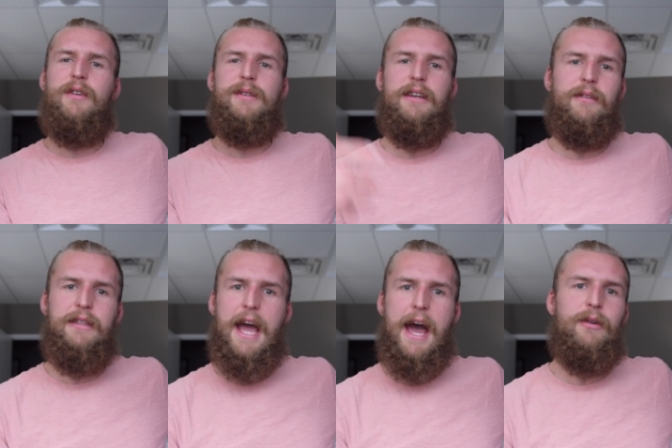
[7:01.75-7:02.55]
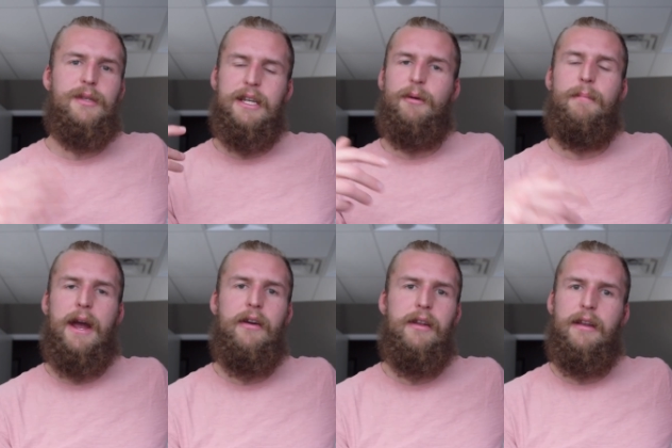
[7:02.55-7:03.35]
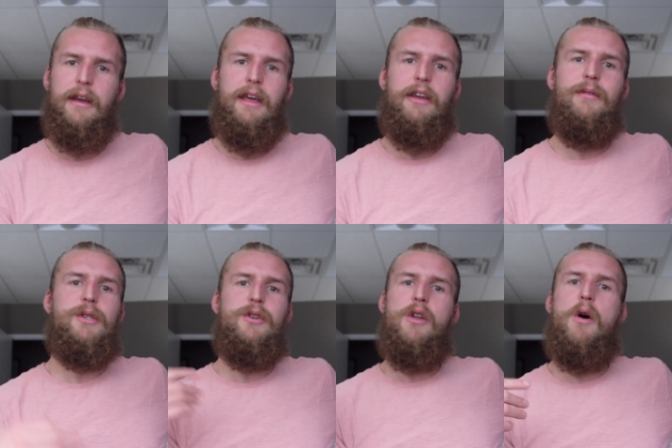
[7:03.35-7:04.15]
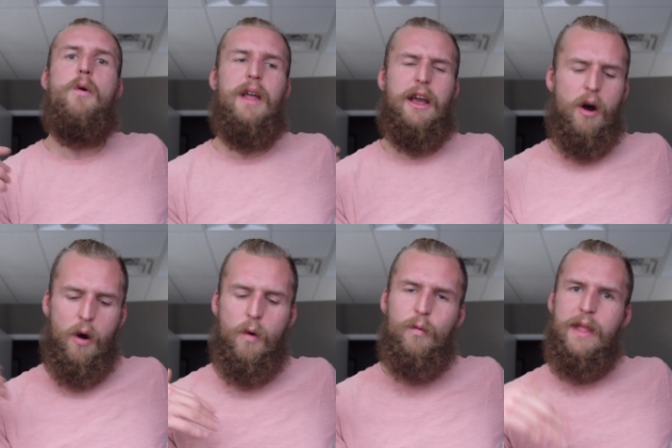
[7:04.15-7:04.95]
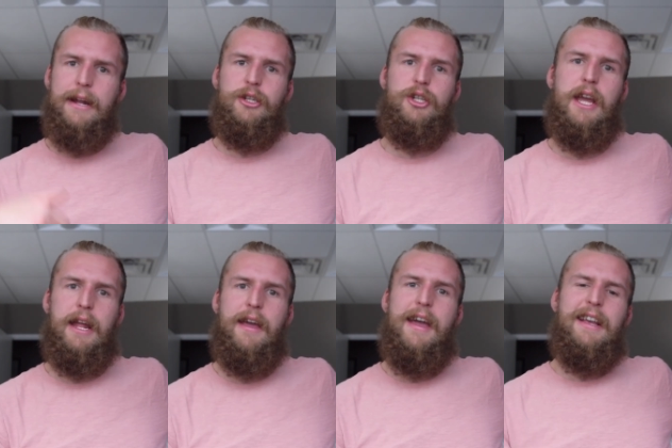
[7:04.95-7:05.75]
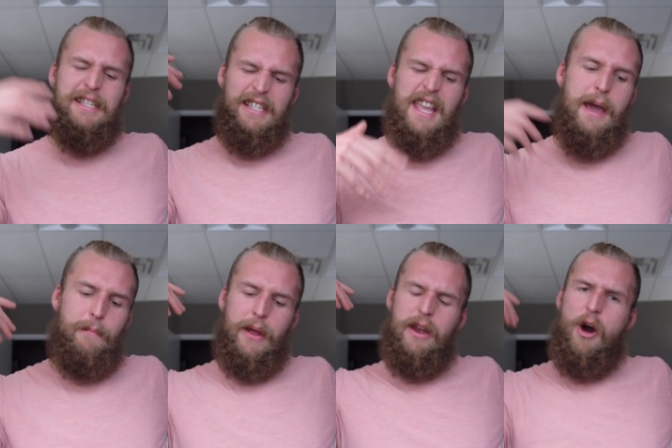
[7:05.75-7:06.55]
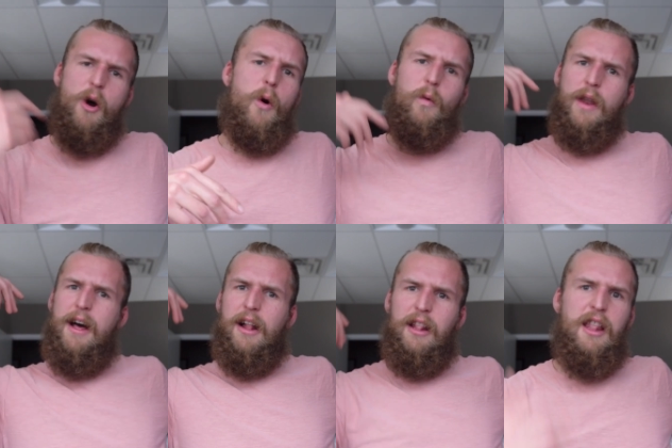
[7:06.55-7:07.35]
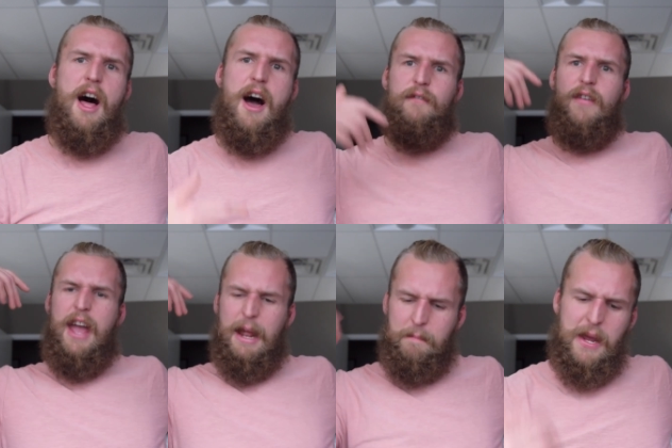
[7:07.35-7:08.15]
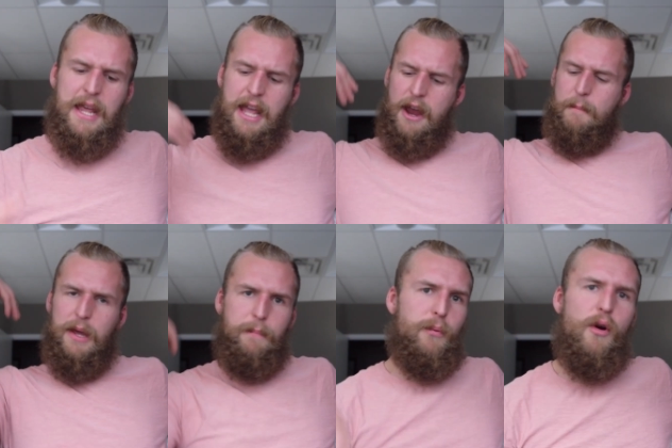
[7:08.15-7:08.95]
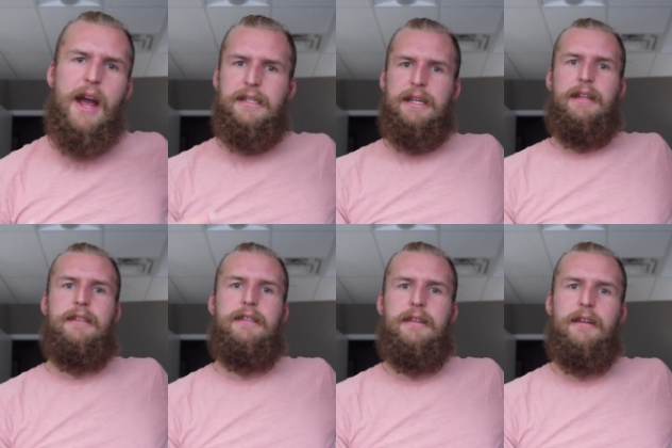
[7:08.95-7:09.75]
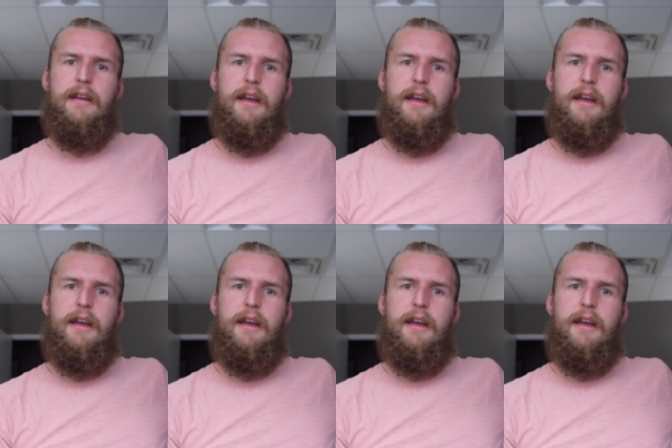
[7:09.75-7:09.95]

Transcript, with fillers: you're a single dad or a single parent. There's no, like, own that shit. Step in, own, love, and be there, be present.